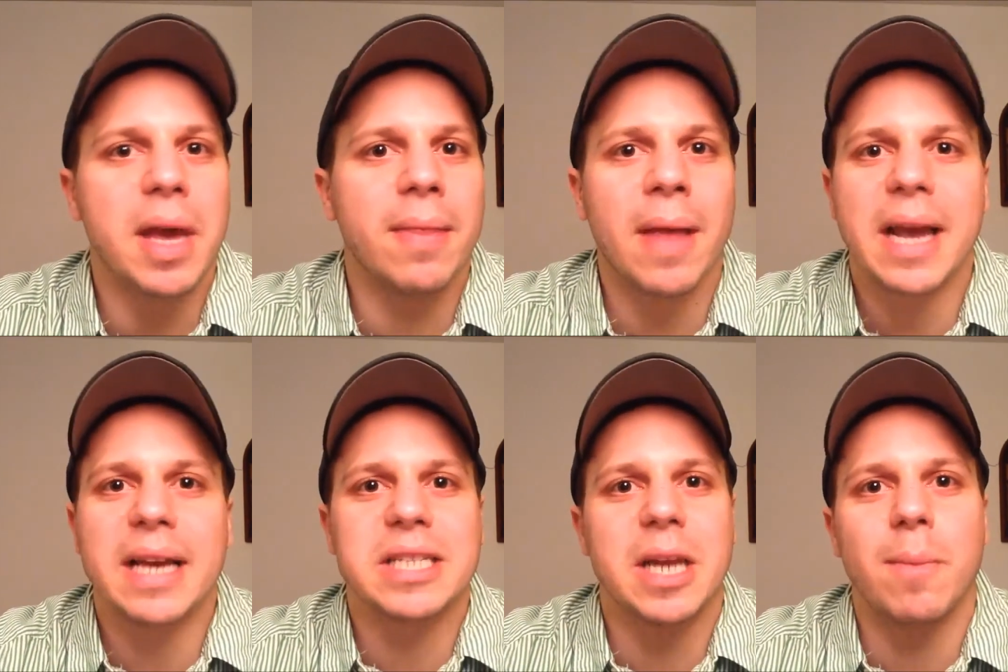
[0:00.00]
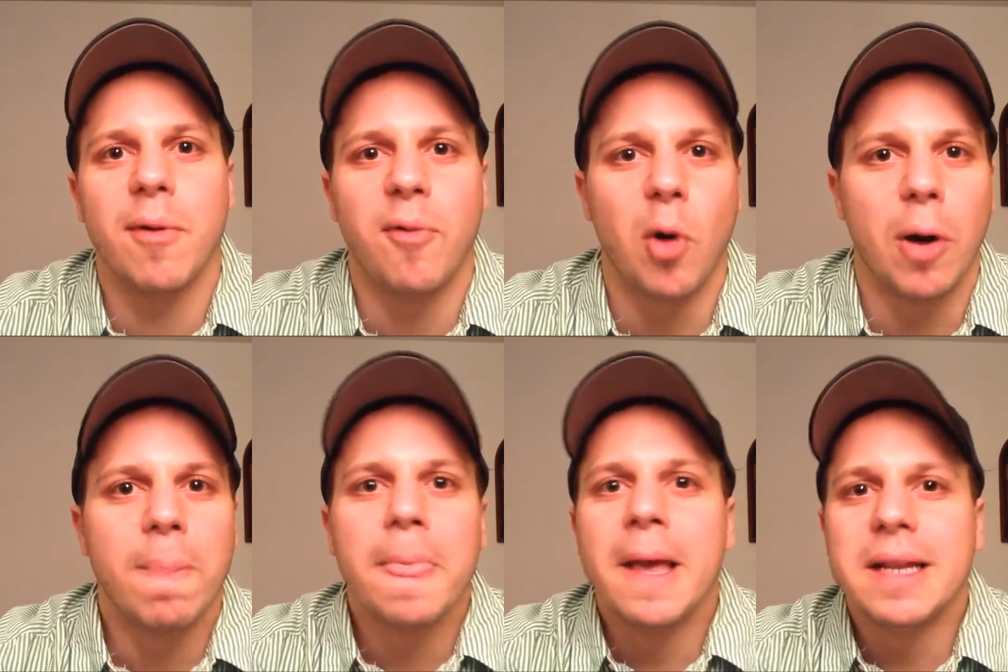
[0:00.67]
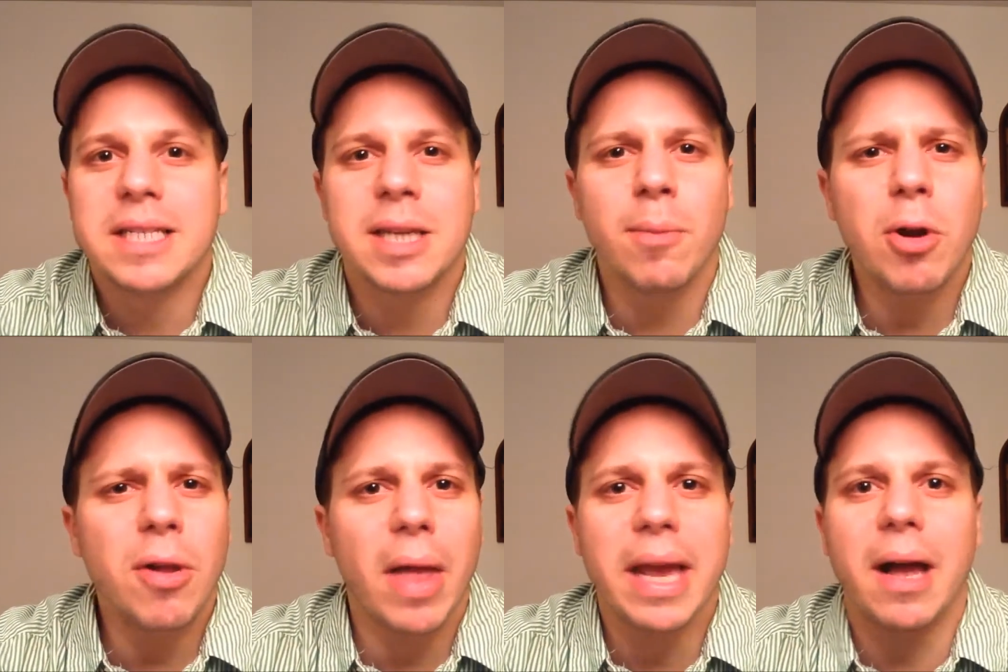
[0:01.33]
And like I said before, it's similar
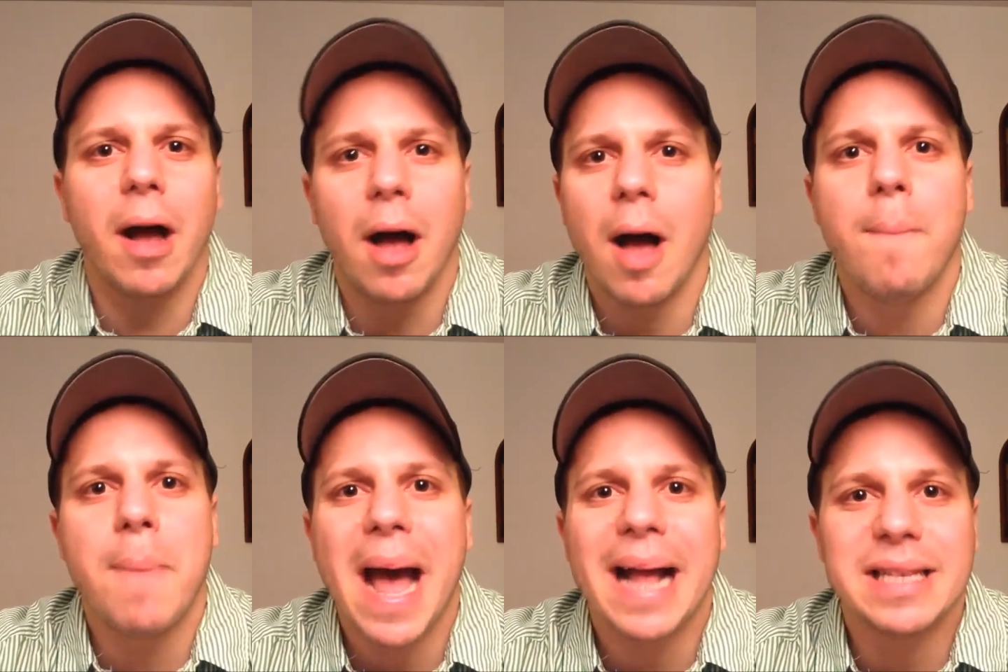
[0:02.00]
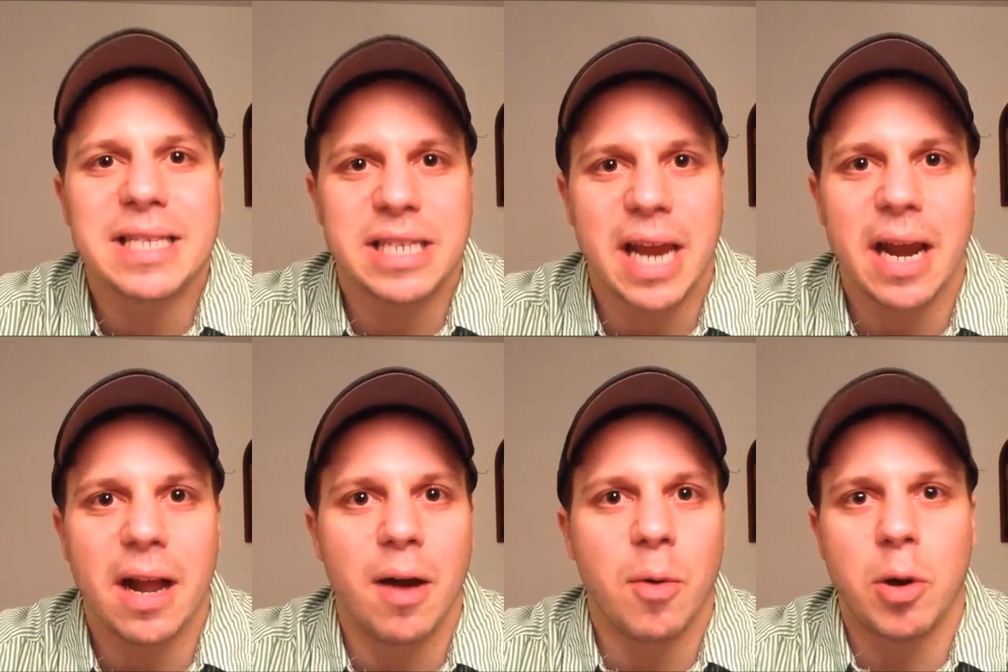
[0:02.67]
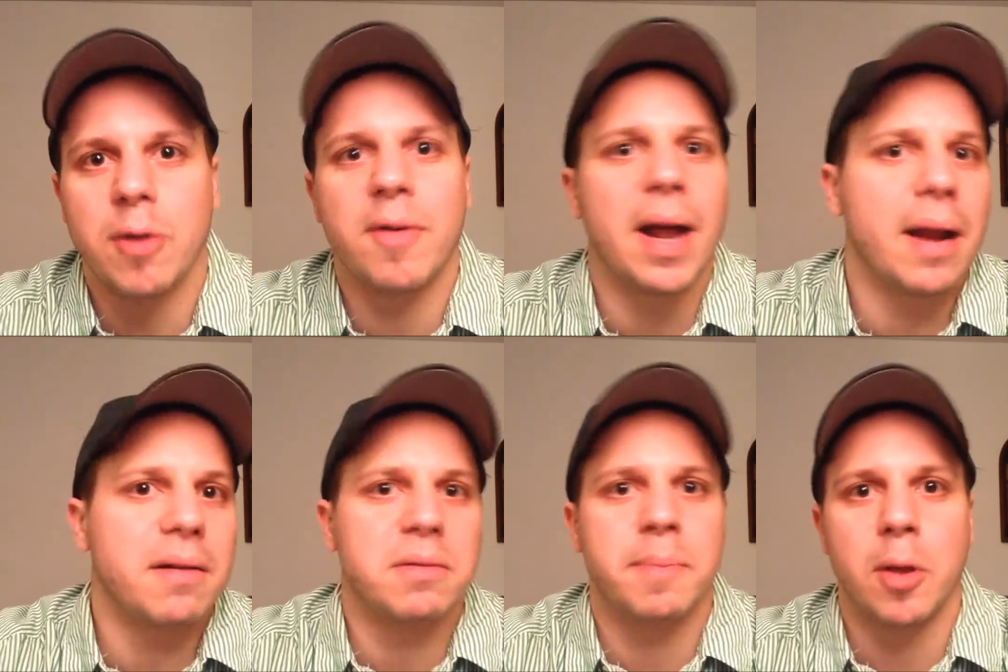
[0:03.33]
to like a Bad Santa, where you've
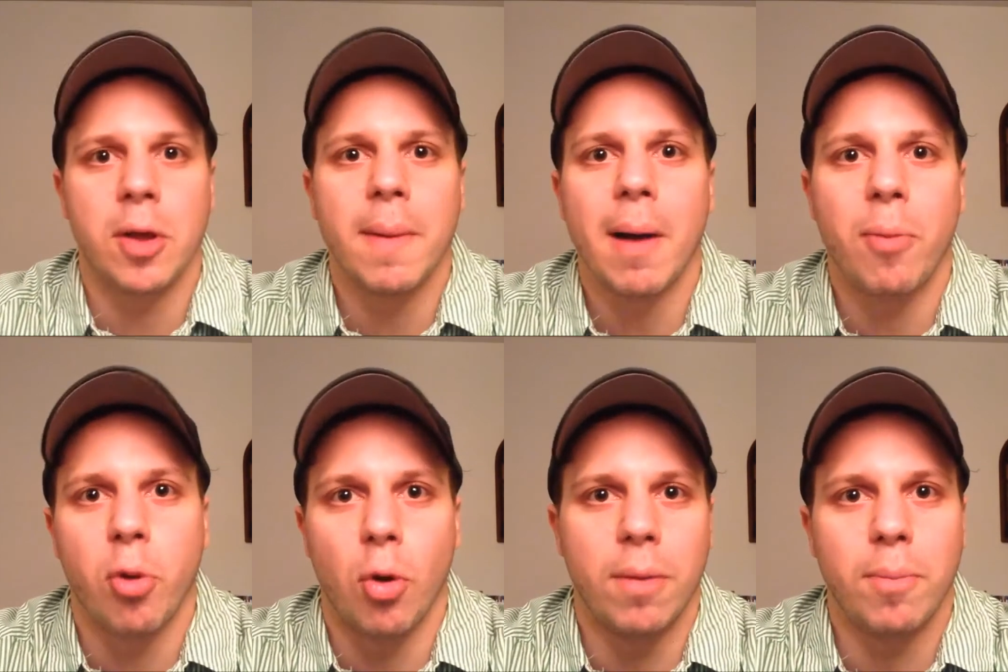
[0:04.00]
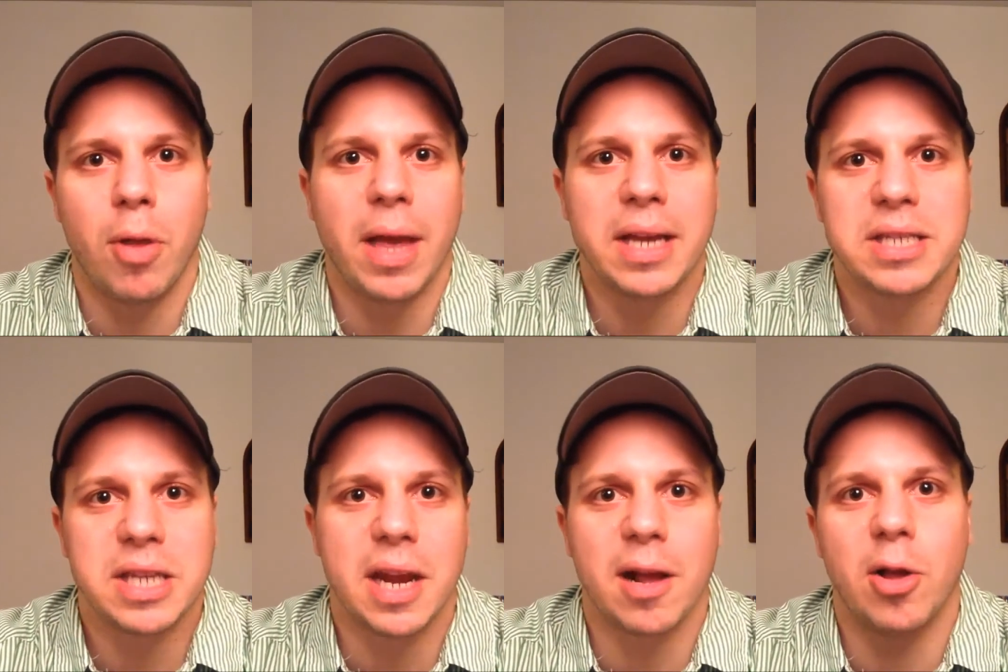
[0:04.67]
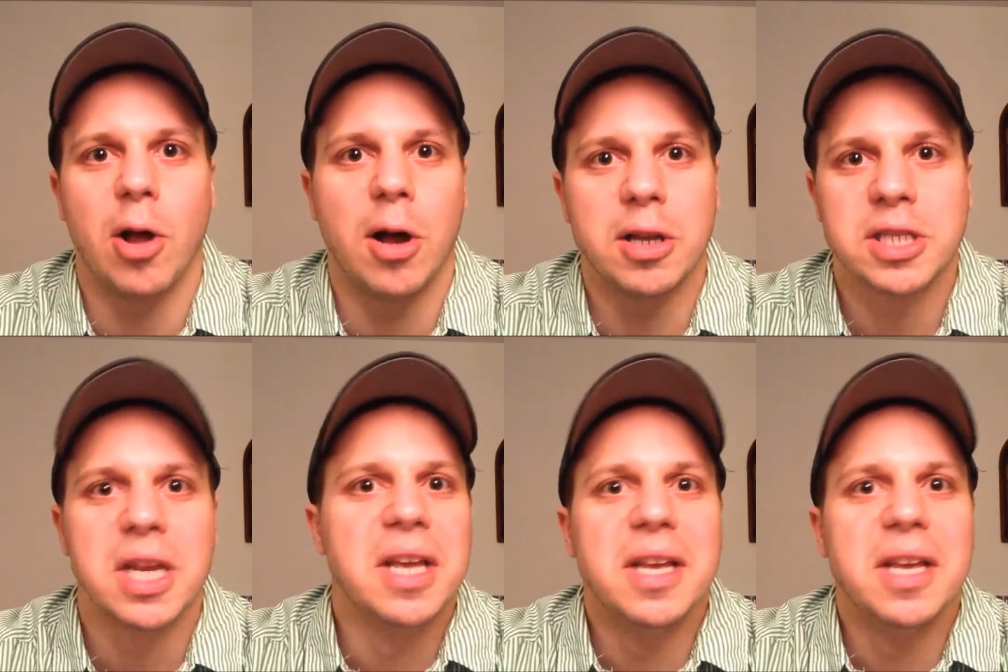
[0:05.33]
got Billy Bob Thornton playing Santa Claus,